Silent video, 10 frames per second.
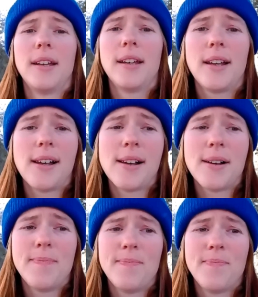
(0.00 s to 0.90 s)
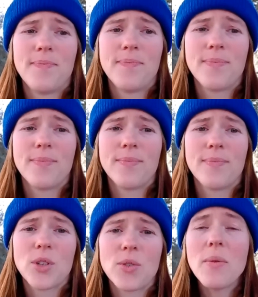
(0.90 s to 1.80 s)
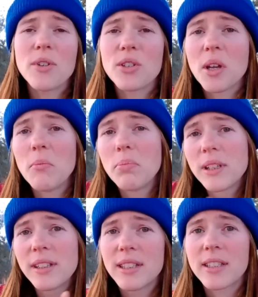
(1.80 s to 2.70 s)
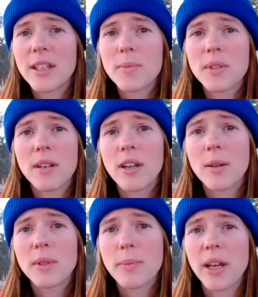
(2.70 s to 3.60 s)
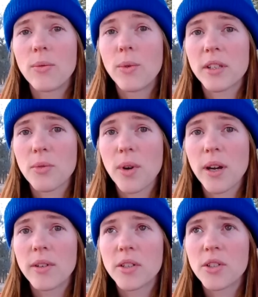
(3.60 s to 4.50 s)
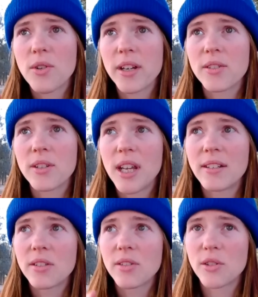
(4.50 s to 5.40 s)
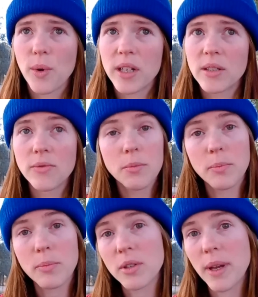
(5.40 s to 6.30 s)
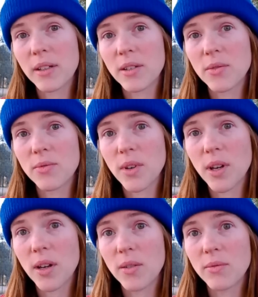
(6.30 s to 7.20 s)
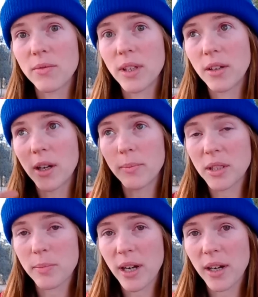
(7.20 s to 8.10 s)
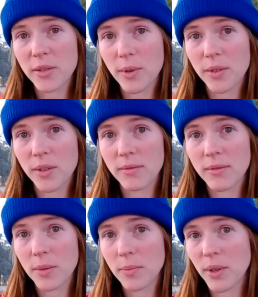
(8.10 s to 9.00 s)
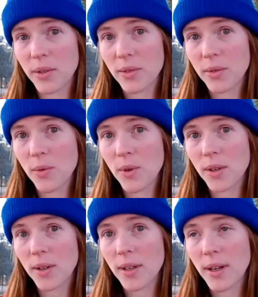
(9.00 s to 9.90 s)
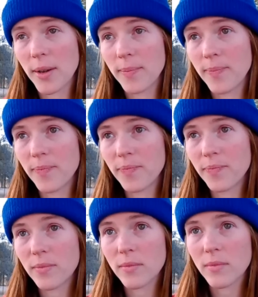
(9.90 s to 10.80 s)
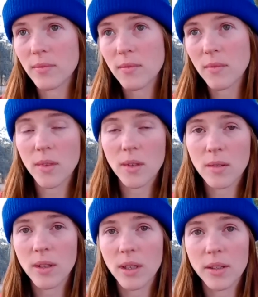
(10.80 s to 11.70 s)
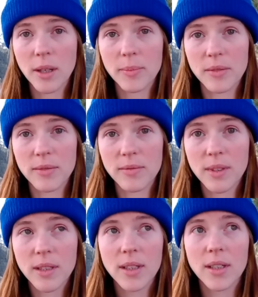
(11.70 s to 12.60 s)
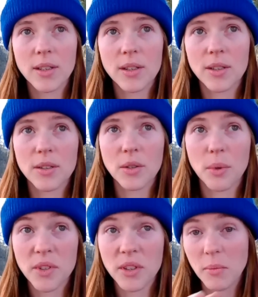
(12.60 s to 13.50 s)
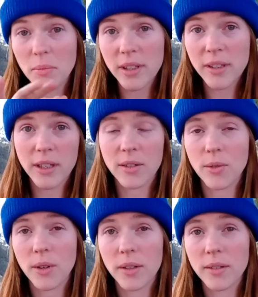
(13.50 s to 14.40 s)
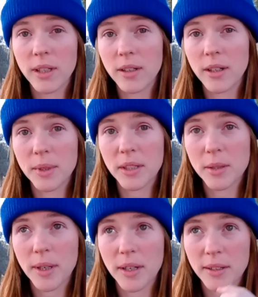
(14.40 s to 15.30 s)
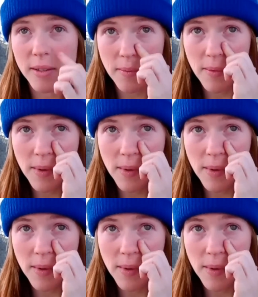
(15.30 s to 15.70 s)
So that one just completely skips the adoptee's pain whatsoever and tries to take the situation from the perspective of the adoptee's parents, whether they're birth or adoptive. So we've just completely ignored the adoptee experience.